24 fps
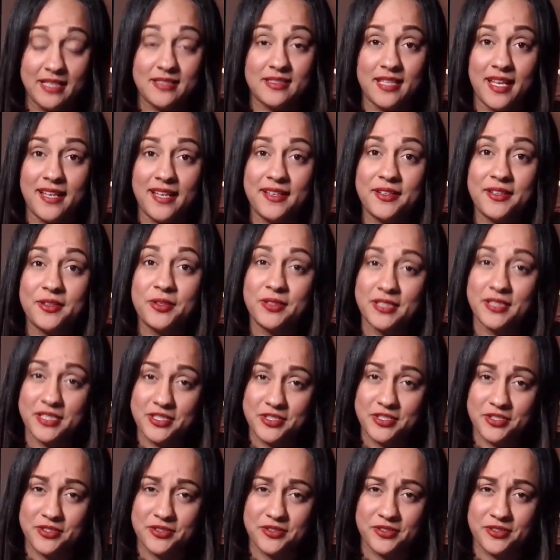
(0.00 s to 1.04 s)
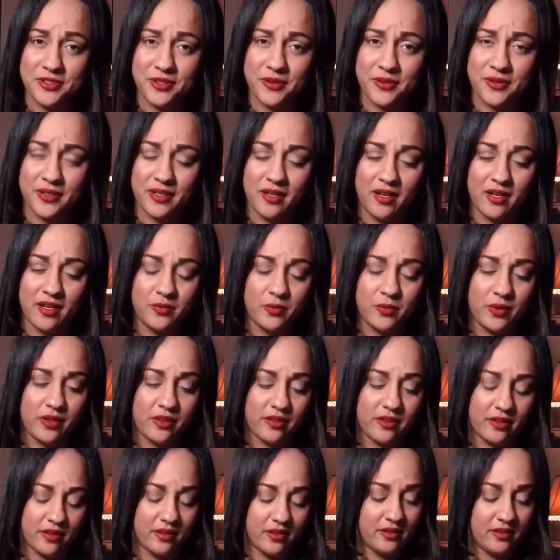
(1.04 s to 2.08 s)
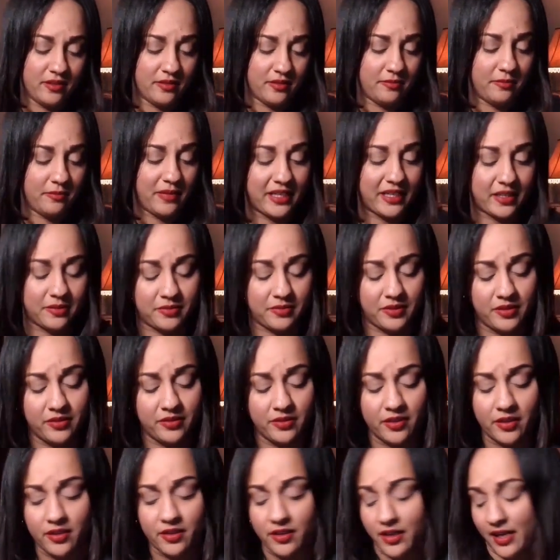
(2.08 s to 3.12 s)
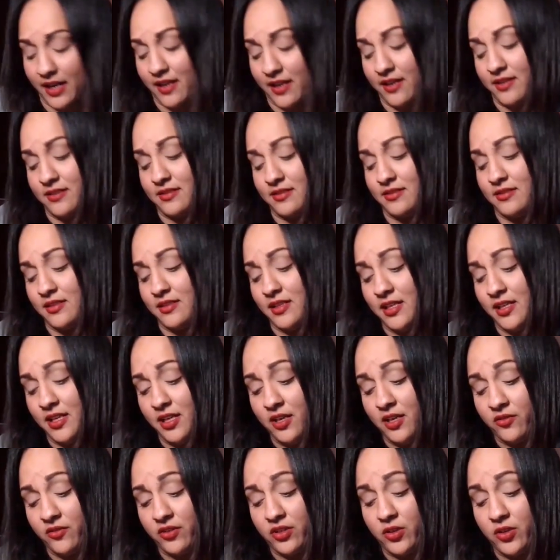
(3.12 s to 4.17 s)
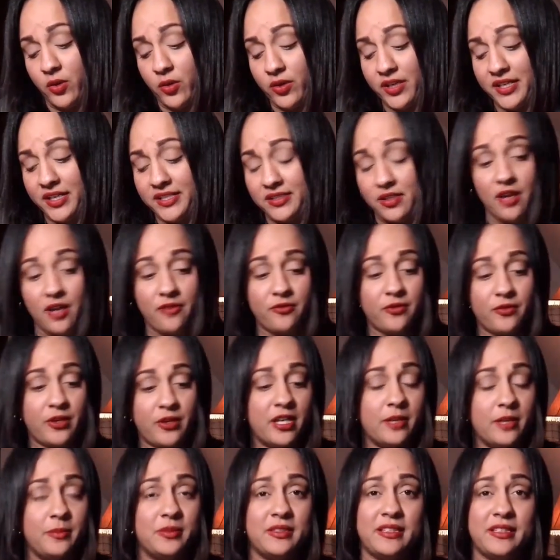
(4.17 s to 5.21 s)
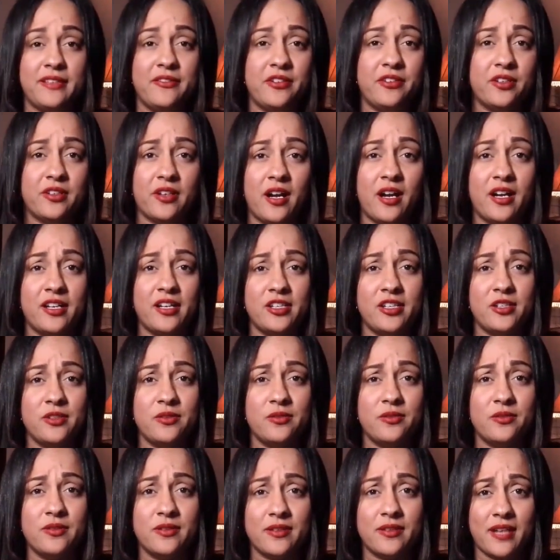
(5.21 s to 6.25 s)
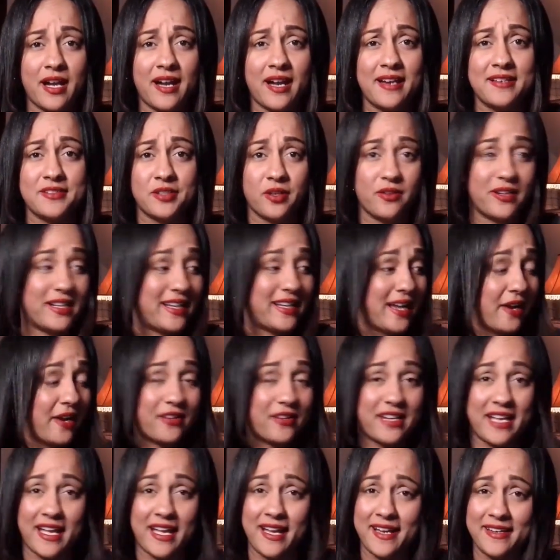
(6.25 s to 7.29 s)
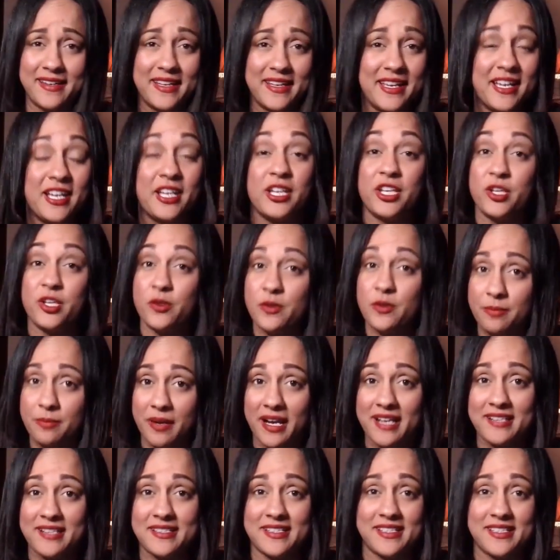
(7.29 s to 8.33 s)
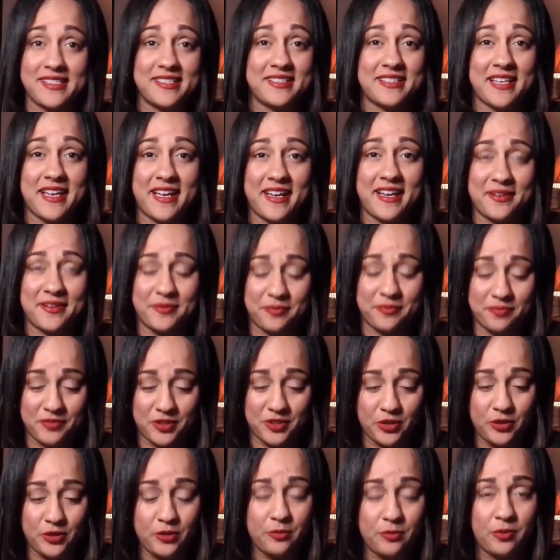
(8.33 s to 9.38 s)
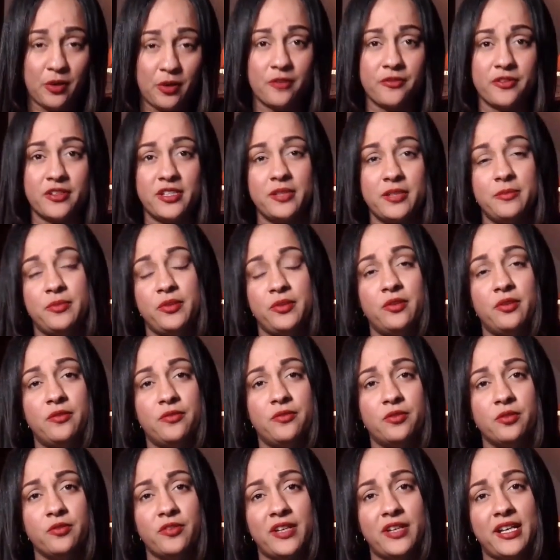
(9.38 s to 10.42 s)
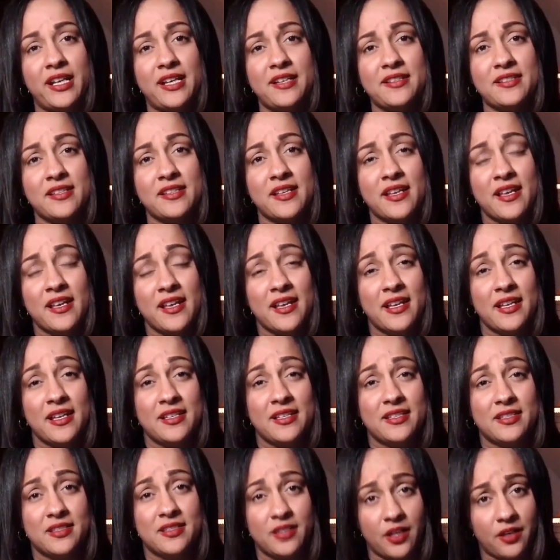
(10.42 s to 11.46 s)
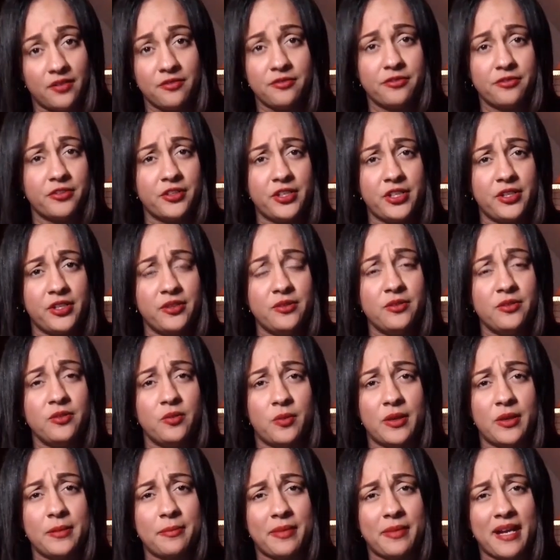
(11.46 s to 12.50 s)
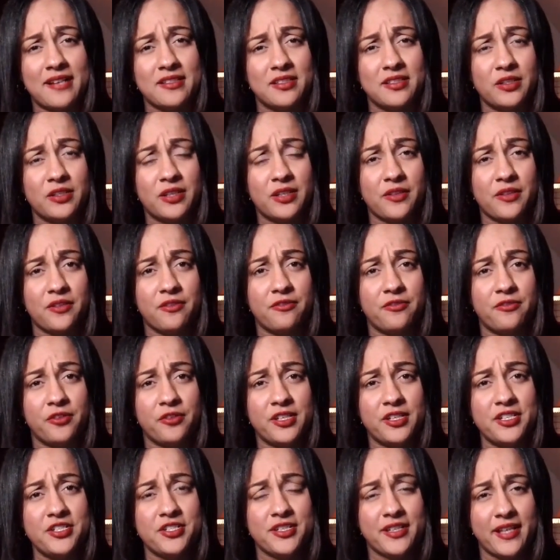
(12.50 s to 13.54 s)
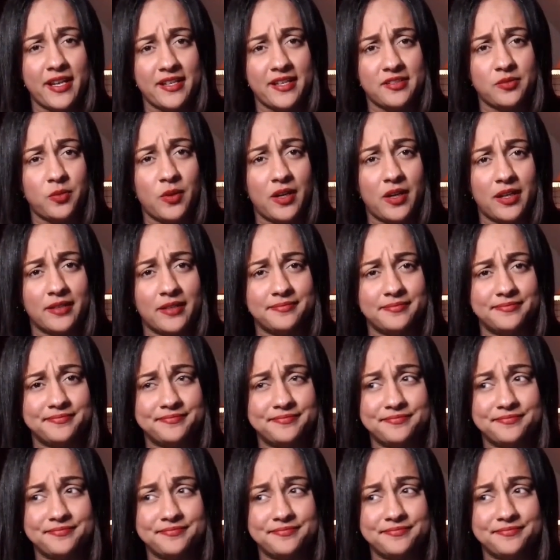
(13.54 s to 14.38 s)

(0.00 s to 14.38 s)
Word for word: technical issues going on with my computer and recording software. Believe it or not, you guys already, I already had you and Pisces. I had two perfectly beautiful readings done for you, went back to look at the footage, and guess what?